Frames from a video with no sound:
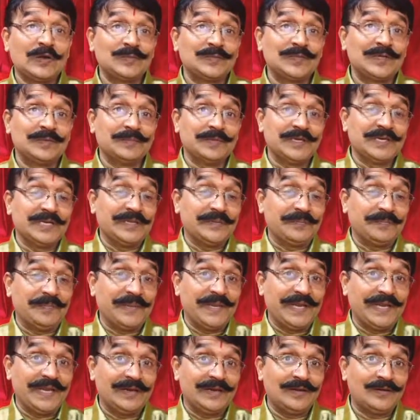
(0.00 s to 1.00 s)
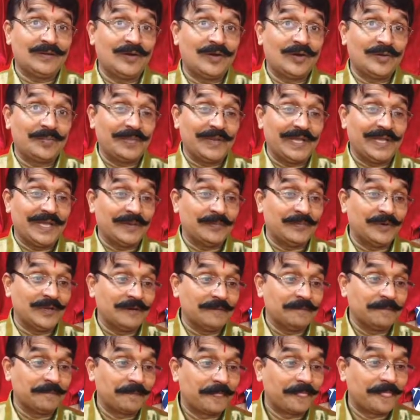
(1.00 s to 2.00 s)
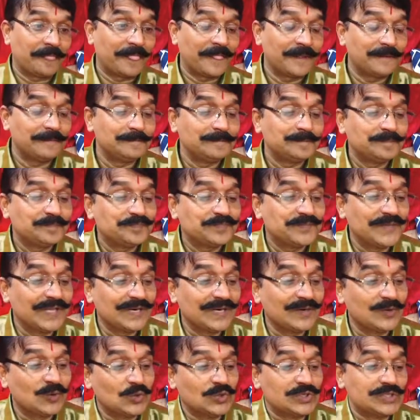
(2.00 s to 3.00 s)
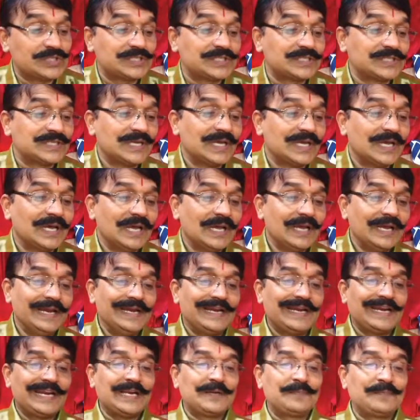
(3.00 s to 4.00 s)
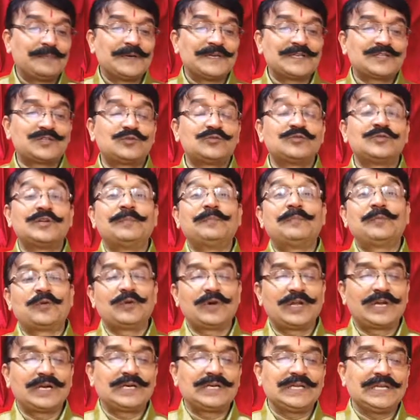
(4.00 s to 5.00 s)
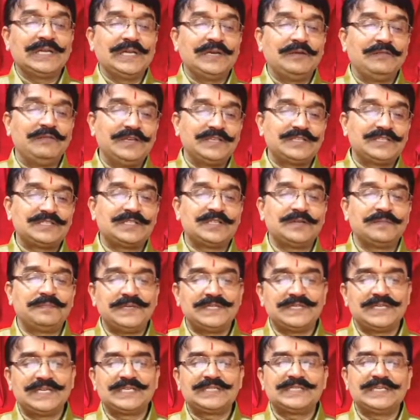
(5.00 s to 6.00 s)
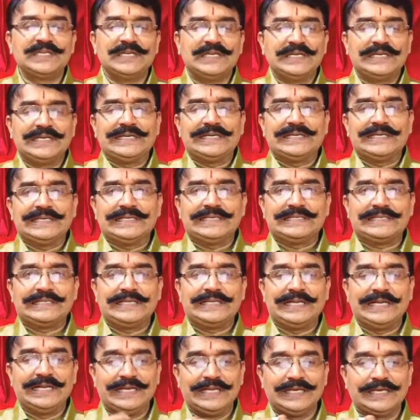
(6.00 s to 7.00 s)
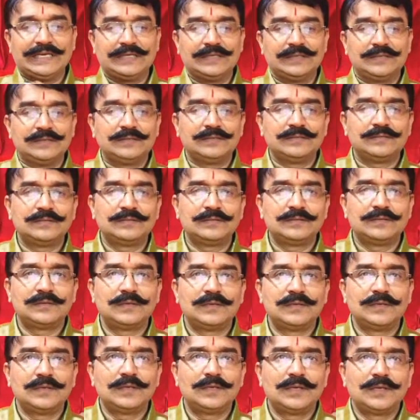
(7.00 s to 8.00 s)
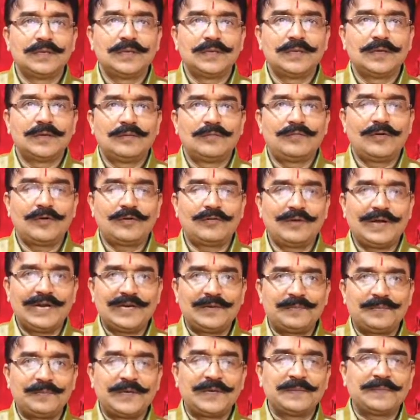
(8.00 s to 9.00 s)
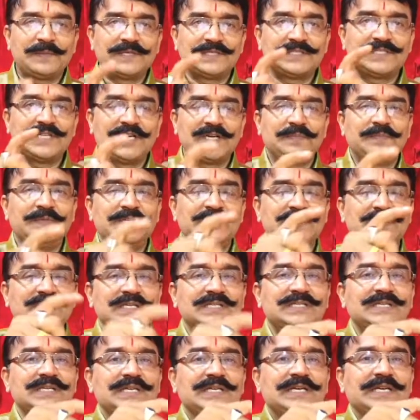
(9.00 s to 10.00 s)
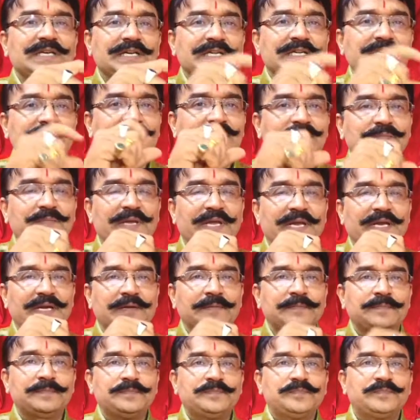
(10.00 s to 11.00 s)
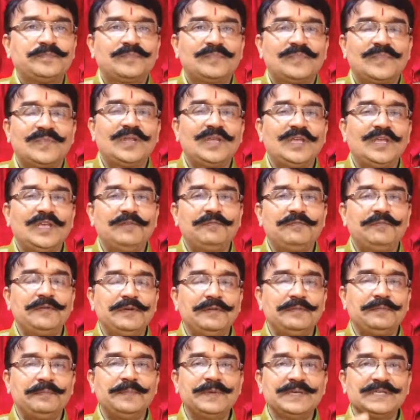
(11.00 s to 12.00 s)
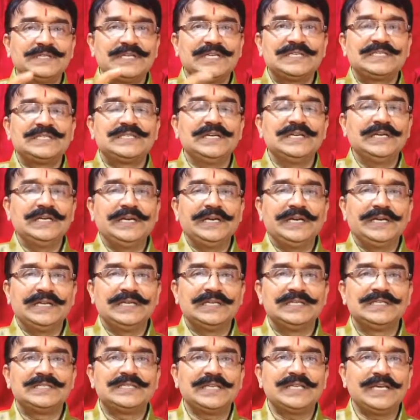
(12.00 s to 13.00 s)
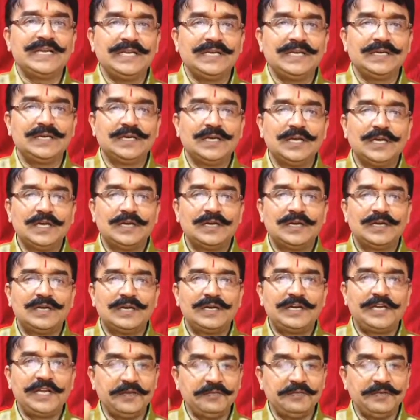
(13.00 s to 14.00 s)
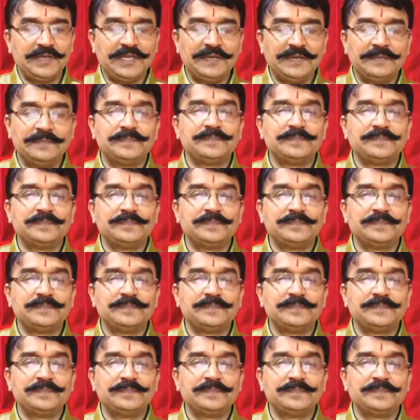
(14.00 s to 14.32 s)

the money paid or payable. Then goods. It refers to the product in which the business entity is dealing. For what purpose that business entity is made. If business entity is selling TV,